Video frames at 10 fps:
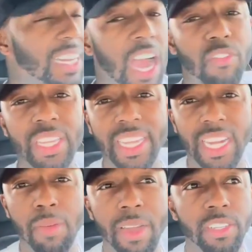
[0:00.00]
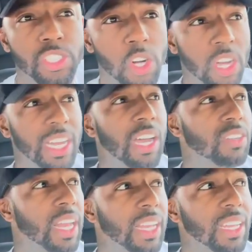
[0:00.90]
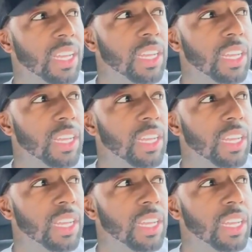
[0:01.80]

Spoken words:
not really care about the drawdown. Like,